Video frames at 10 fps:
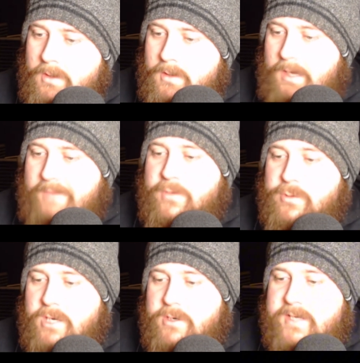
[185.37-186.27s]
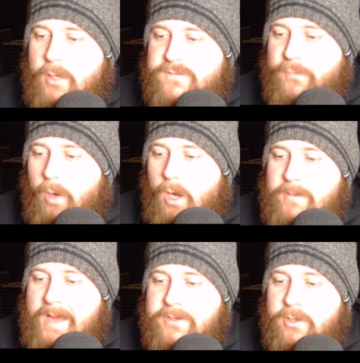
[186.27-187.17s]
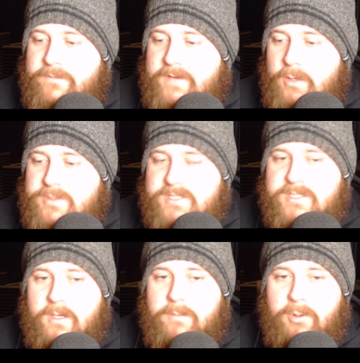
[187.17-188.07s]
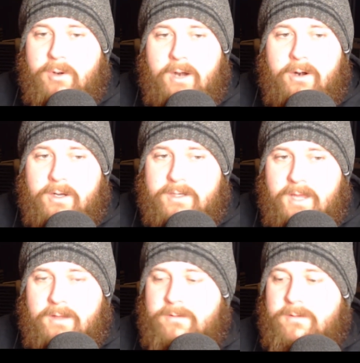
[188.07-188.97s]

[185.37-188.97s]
I feel Yuri goes full Homelander if he loses to Pereira again